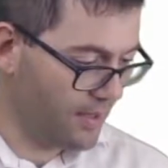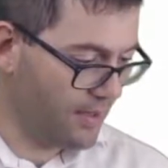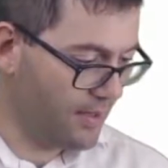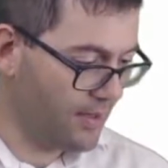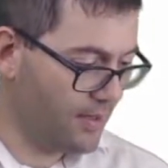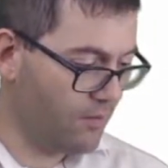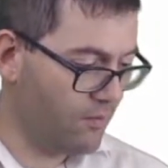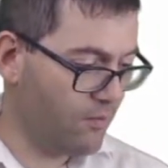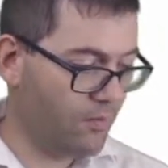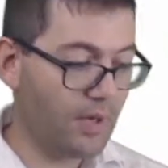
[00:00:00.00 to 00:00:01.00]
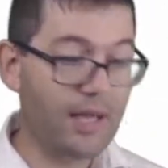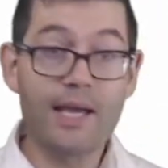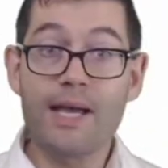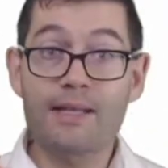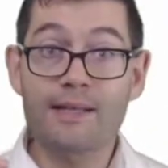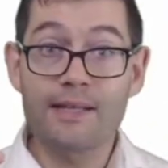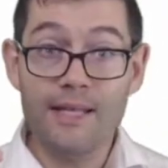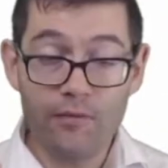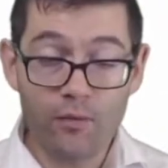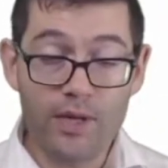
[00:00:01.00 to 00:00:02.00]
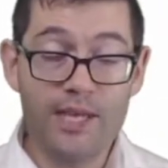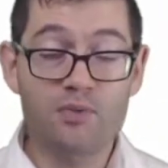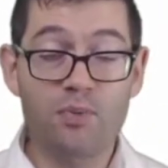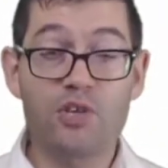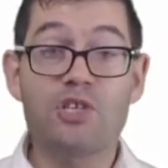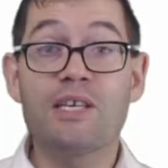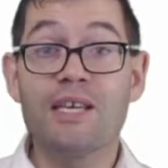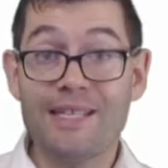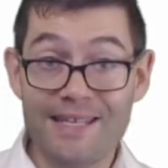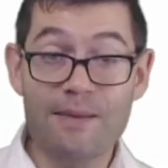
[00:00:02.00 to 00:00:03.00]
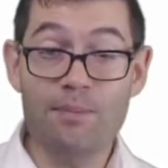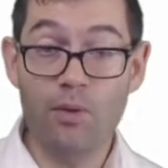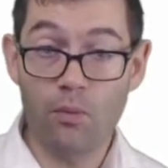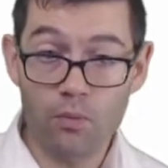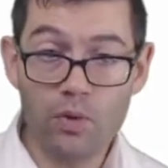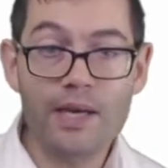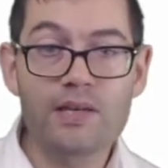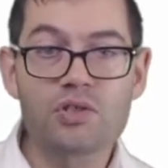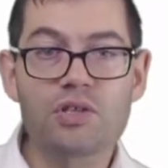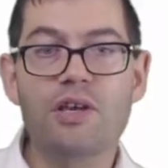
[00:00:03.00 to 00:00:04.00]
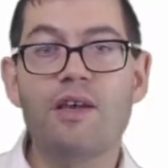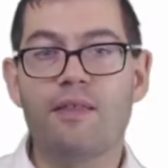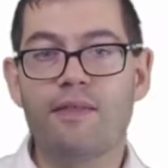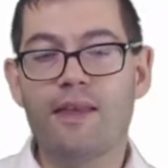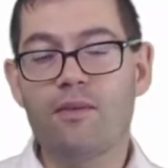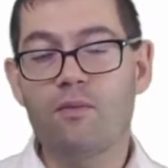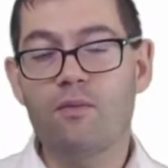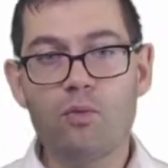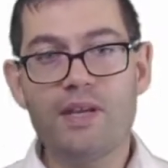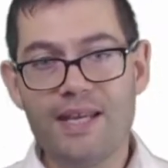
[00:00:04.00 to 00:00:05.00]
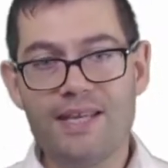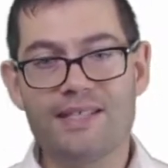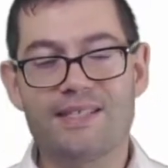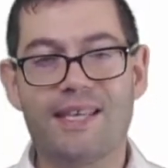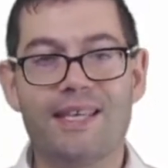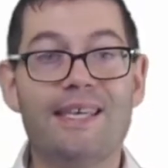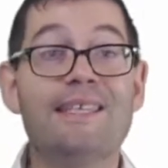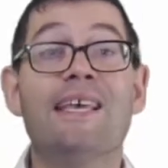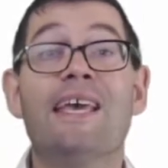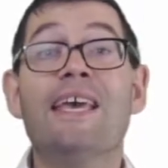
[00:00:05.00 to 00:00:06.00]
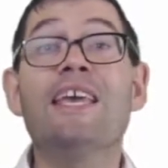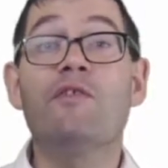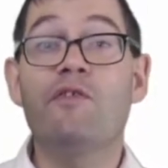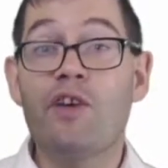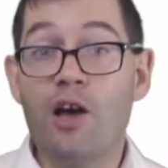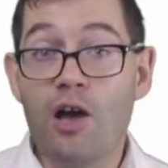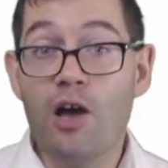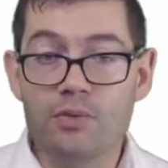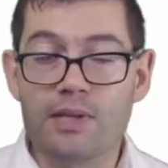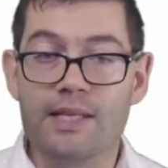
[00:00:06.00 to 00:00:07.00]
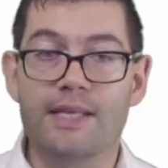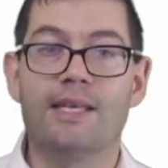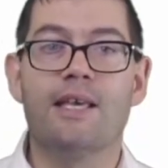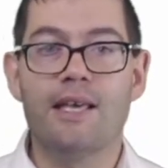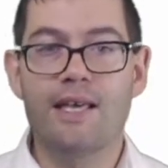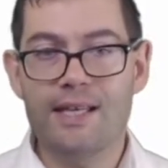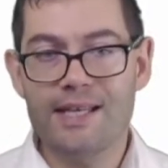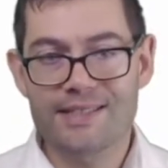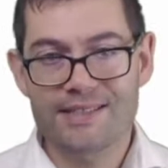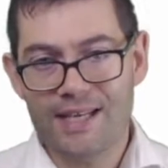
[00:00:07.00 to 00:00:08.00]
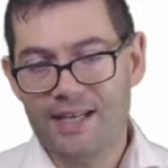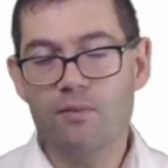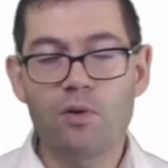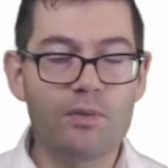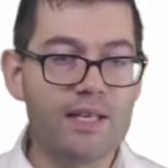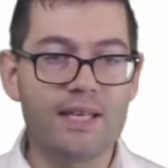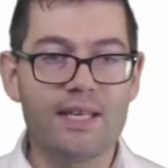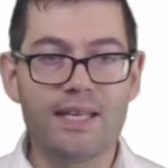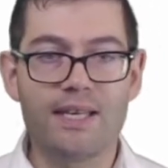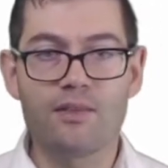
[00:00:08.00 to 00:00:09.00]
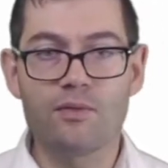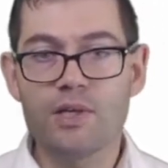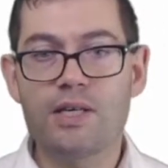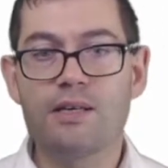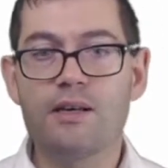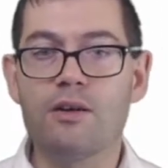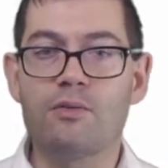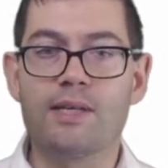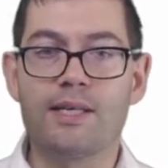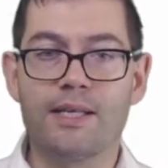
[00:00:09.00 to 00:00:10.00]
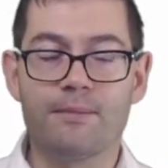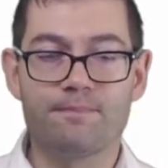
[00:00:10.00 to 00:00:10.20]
And if we're expressing a deep wish, then what we need to say is if only. And that's exactly what we need here, the word only.